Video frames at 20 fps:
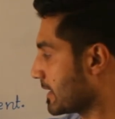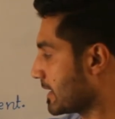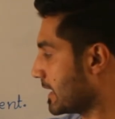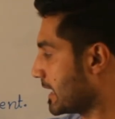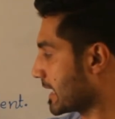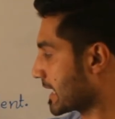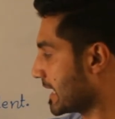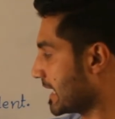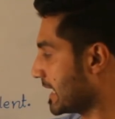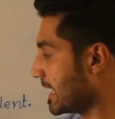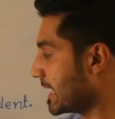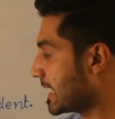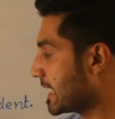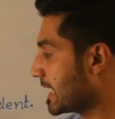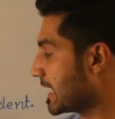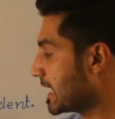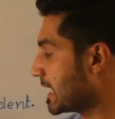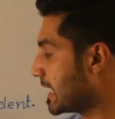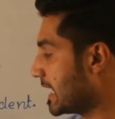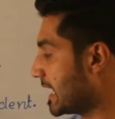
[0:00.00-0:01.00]
Okay?
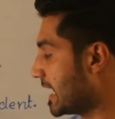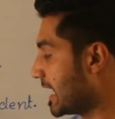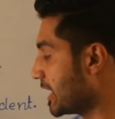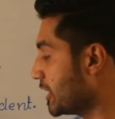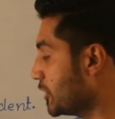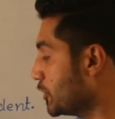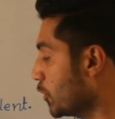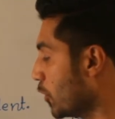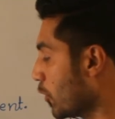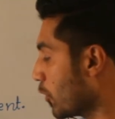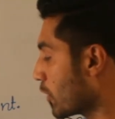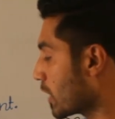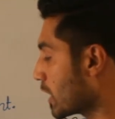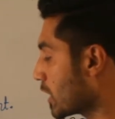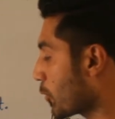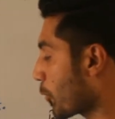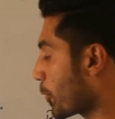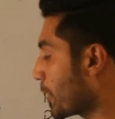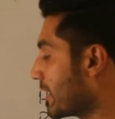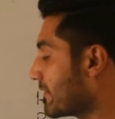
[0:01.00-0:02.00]
You
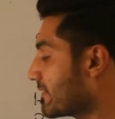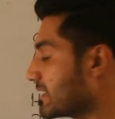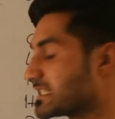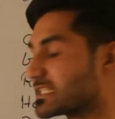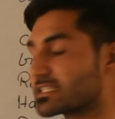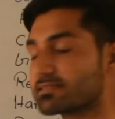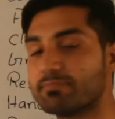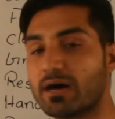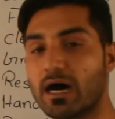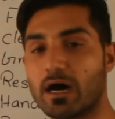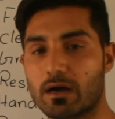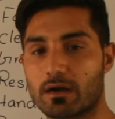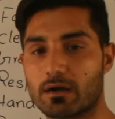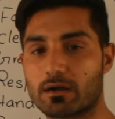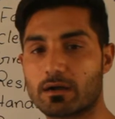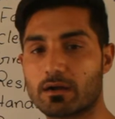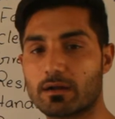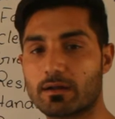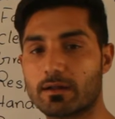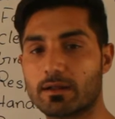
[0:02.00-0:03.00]
were very
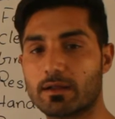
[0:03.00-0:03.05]
smart.